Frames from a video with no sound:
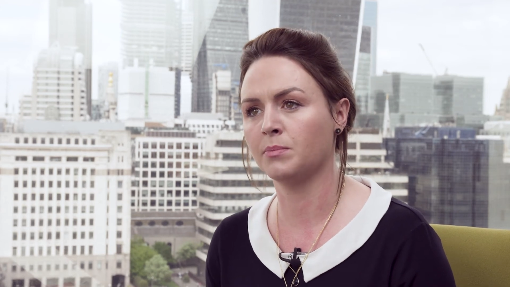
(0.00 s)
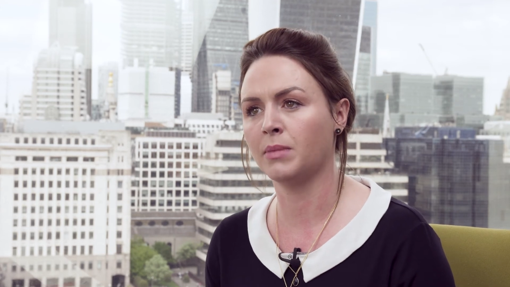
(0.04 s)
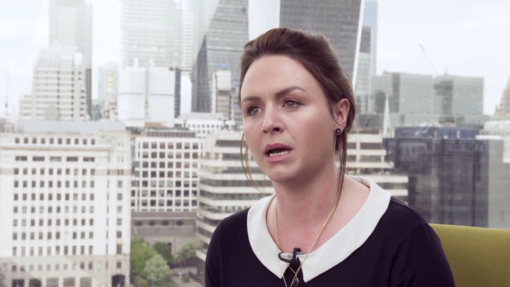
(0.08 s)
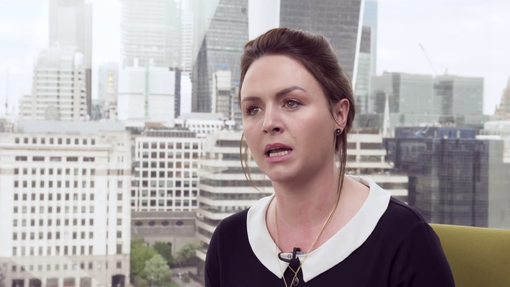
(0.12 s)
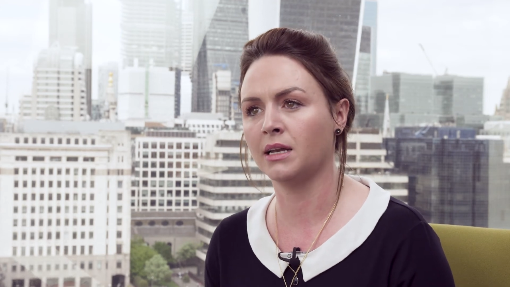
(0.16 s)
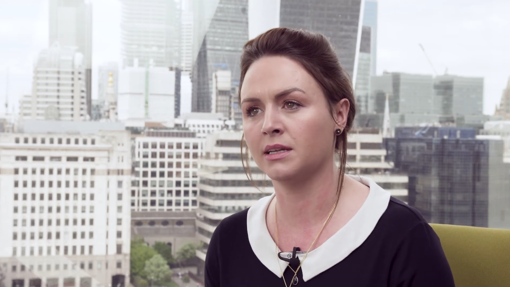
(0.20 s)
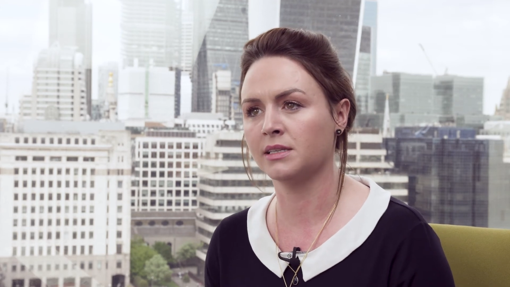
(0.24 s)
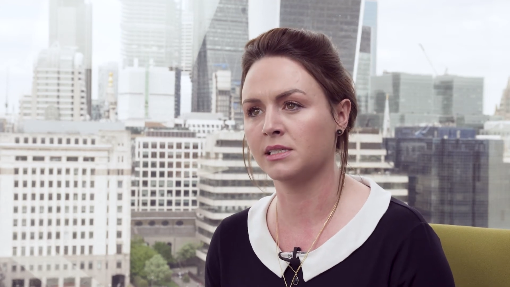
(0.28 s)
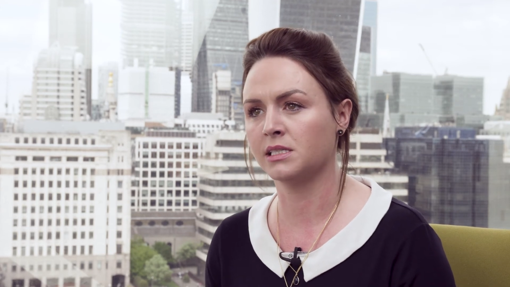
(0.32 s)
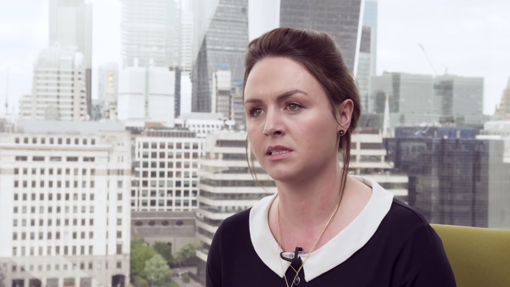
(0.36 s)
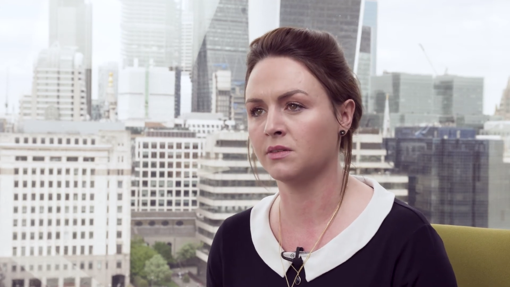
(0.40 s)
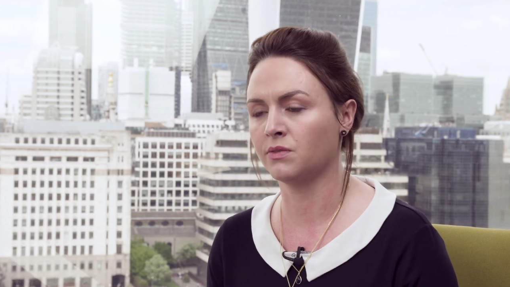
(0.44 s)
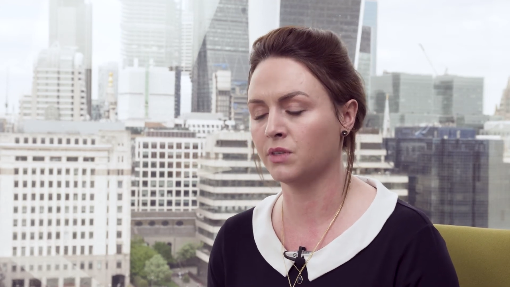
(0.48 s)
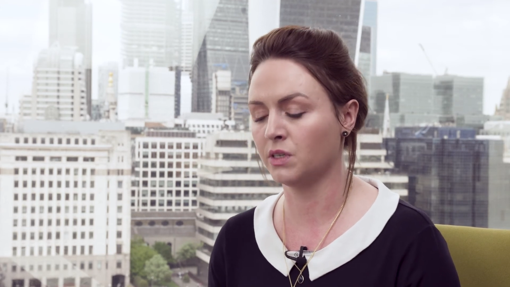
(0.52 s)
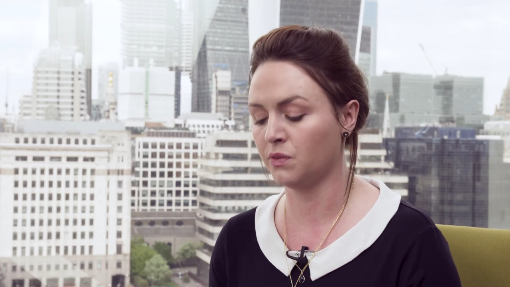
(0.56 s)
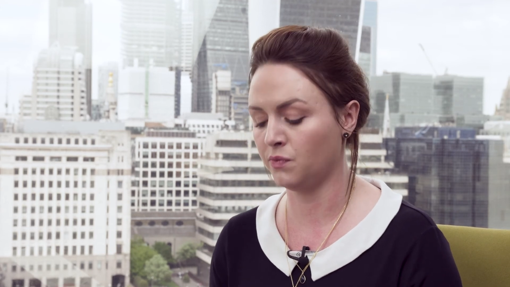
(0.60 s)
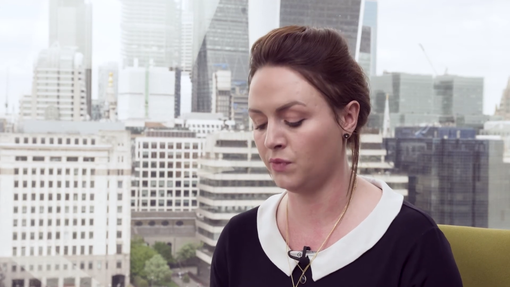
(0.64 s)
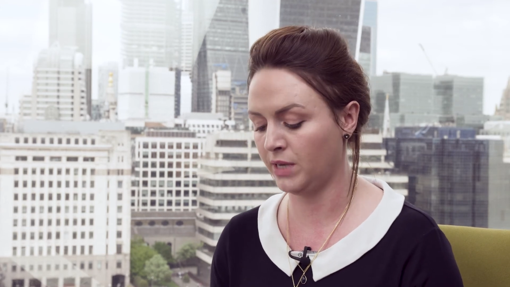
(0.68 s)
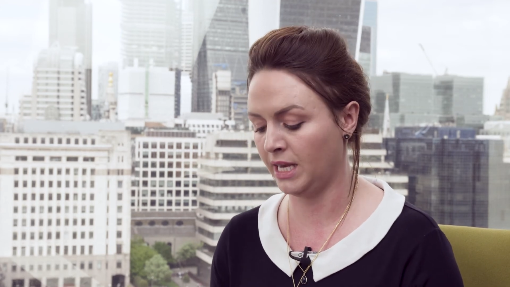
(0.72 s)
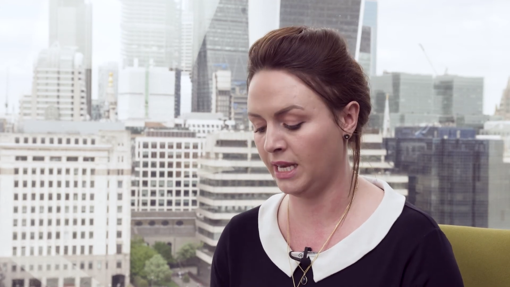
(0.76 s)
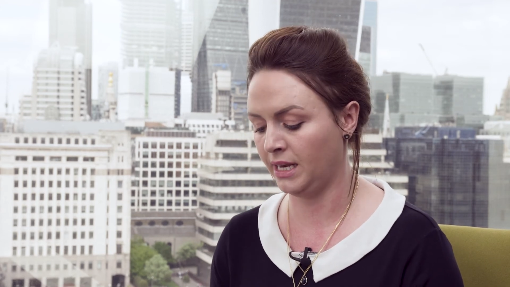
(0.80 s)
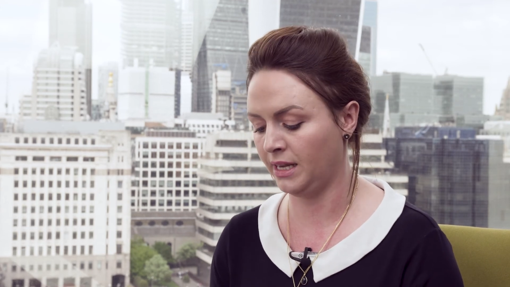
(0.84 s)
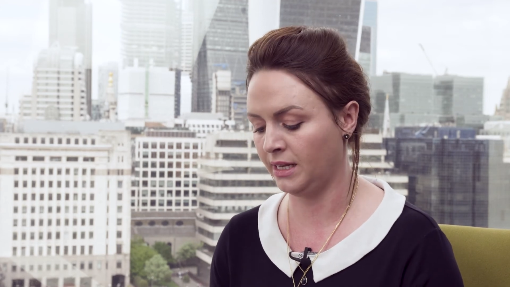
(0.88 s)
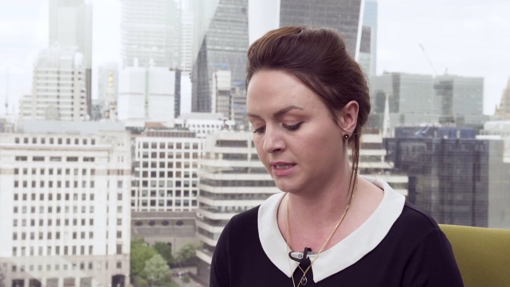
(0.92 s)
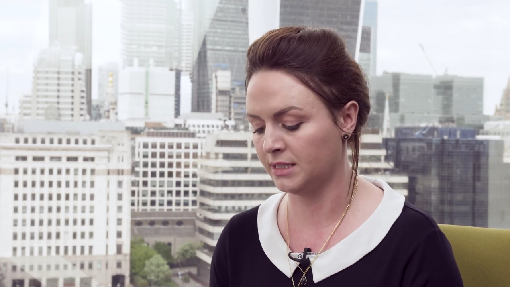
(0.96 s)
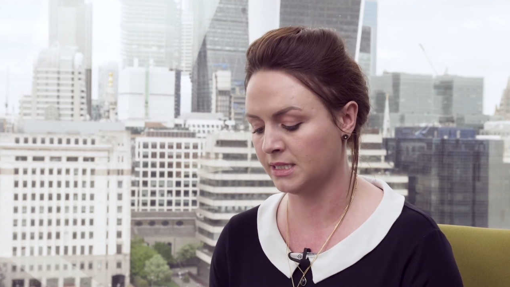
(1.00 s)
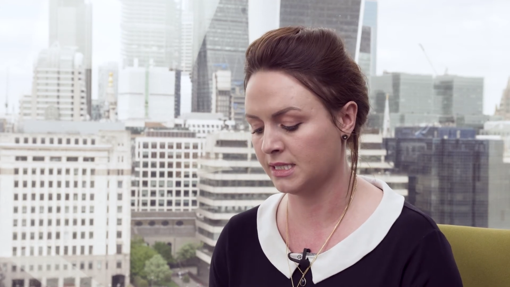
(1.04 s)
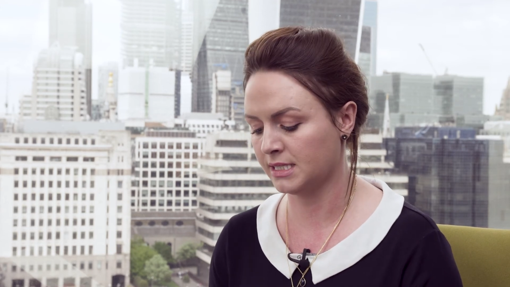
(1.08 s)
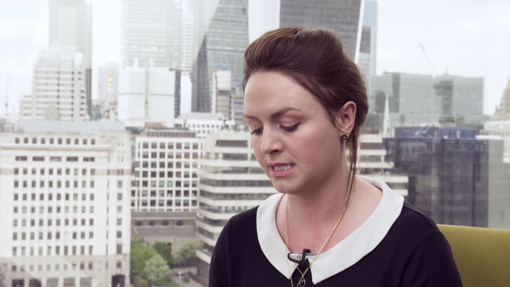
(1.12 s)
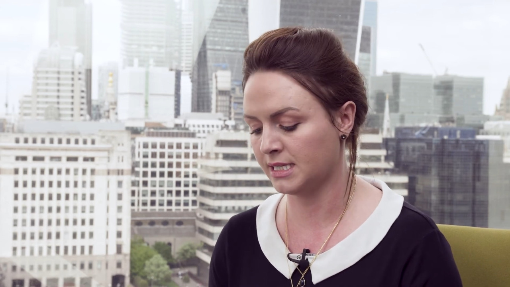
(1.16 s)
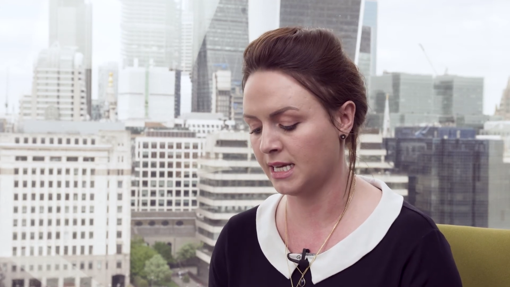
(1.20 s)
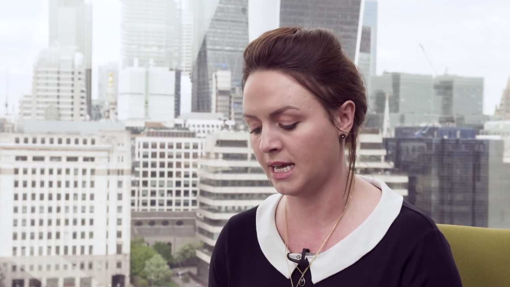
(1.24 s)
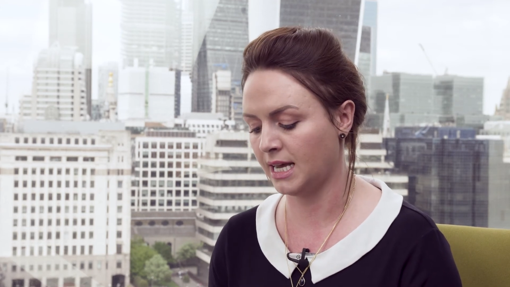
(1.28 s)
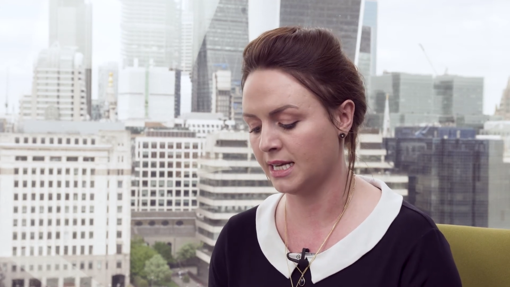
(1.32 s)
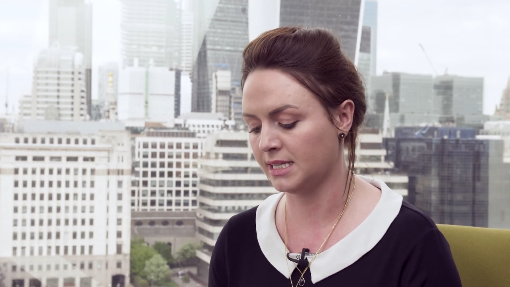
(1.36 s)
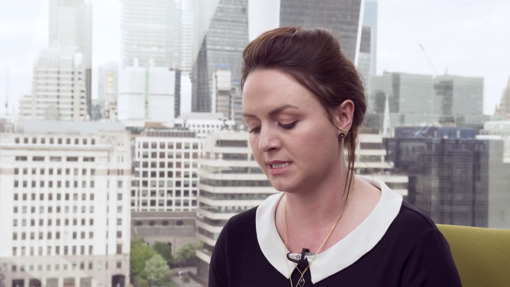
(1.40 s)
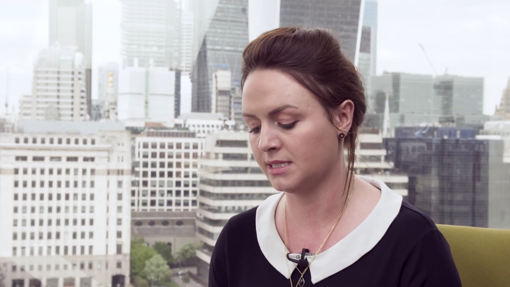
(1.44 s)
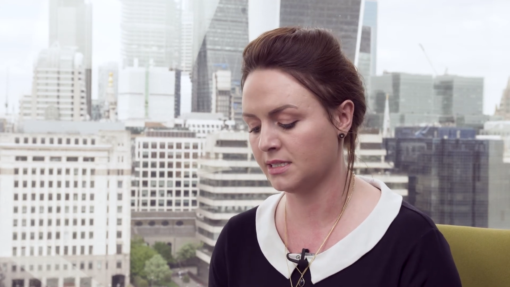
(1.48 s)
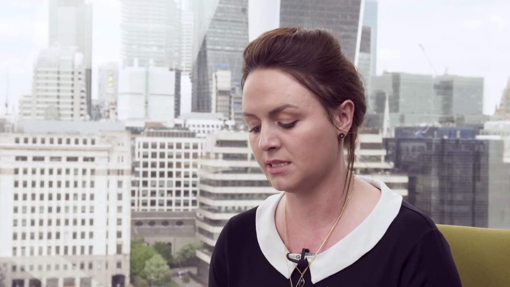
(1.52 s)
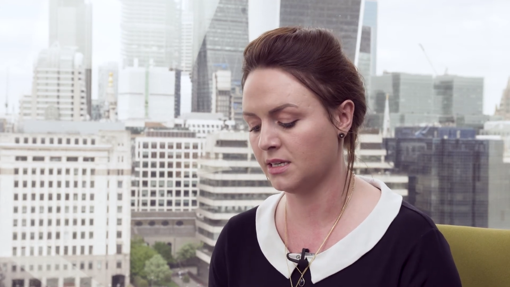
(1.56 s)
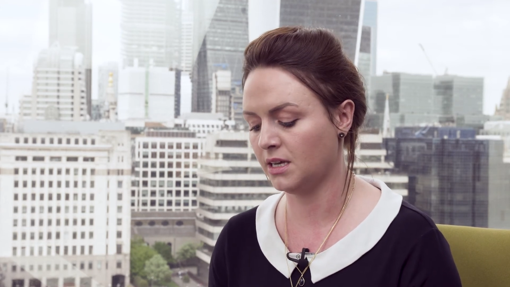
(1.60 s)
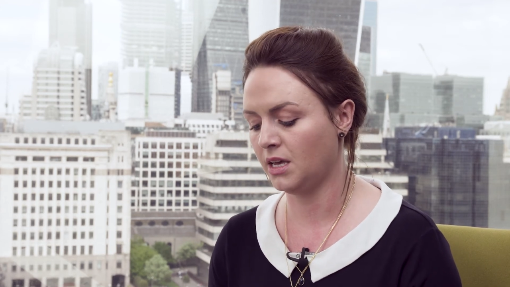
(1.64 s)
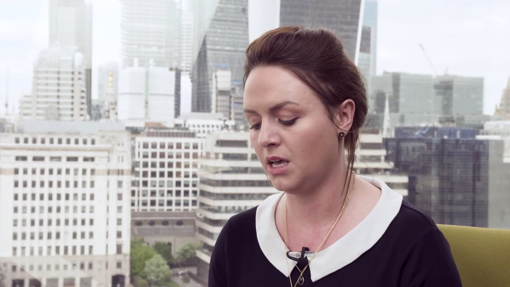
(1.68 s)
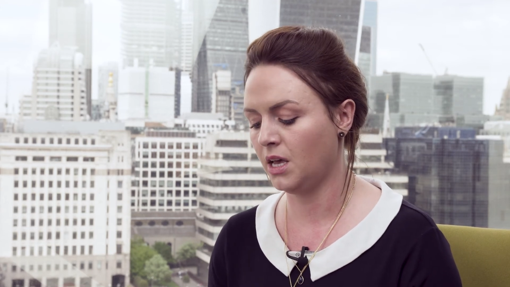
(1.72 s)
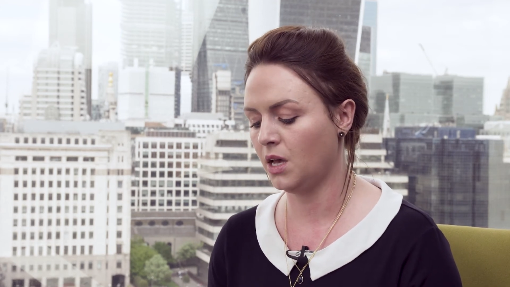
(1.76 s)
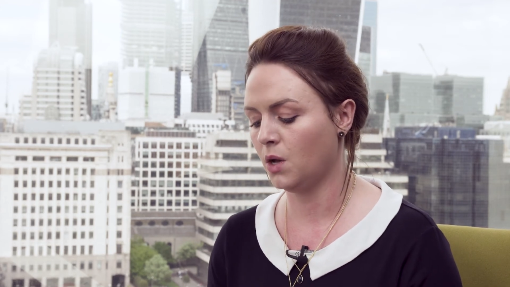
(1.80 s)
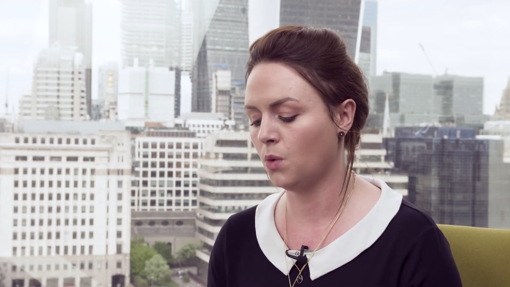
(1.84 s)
balance of convenience test,